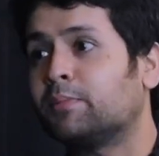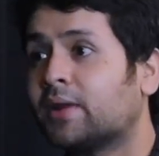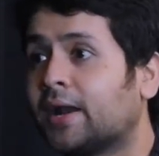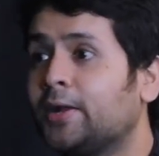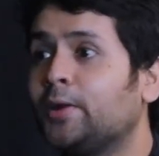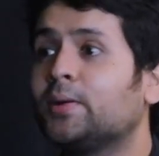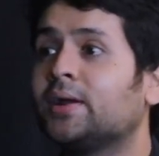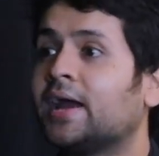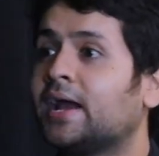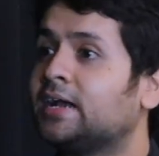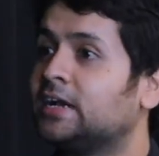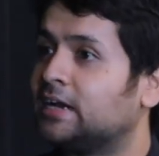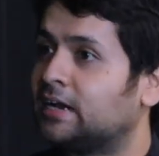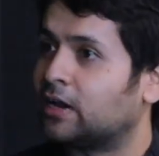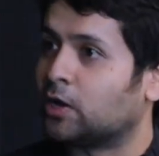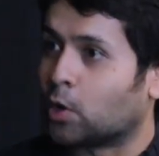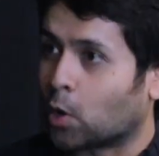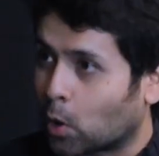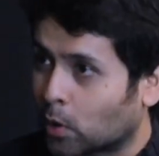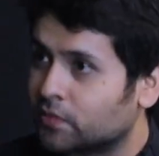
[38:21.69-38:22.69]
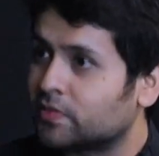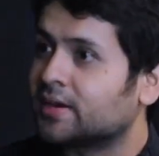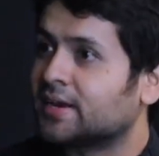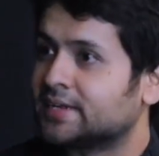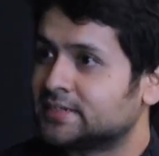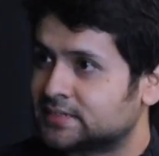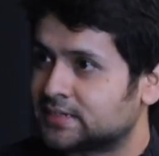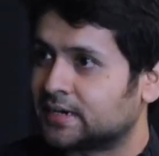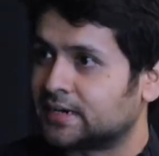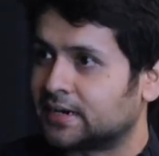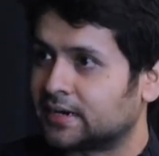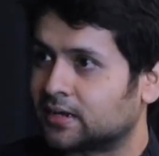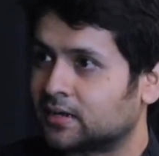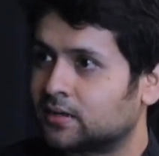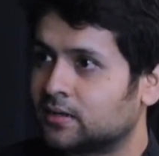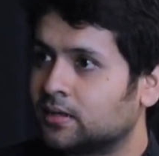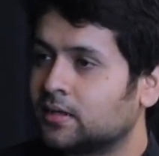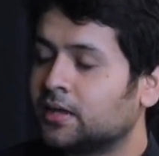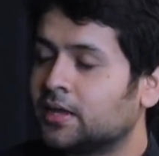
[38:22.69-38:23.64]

I'm trying to get Lord of the Rings in India.